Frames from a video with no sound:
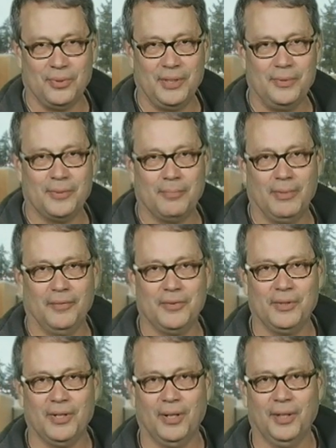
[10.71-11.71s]
We're at Bellevue
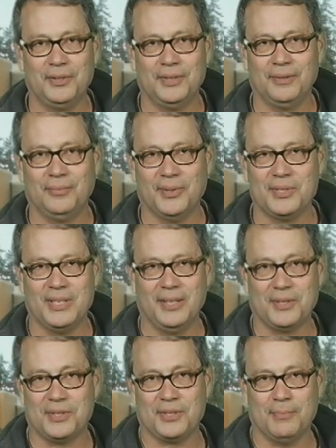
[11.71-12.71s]
College, and once again,
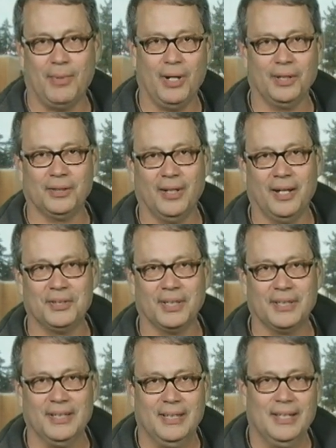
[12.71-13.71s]
this is Symbolic Logic.
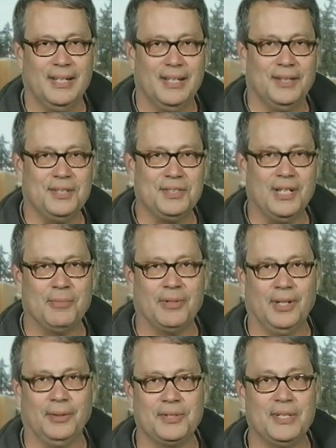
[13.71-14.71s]
This time
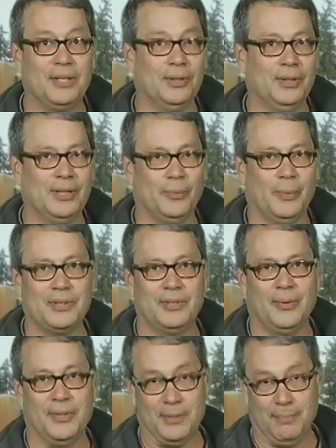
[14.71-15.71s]
around, let's take a look at what's
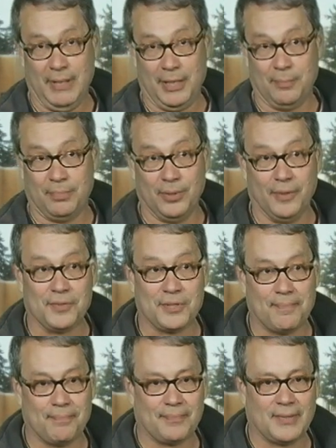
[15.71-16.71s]
known as embedded proofs.
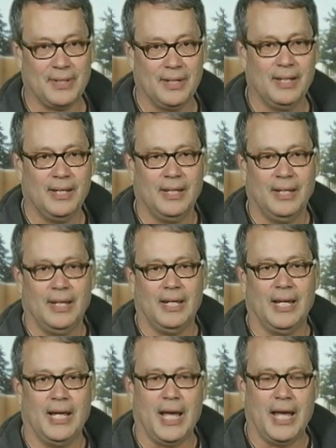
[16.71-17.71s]

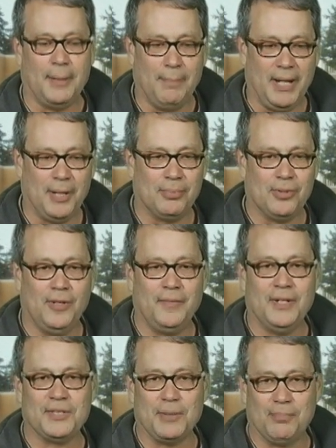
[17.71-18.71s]
An embedded proof
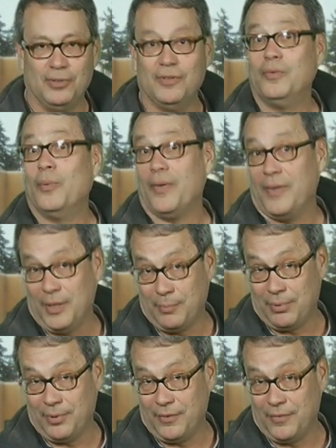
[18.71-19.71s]
is a proof within a proof,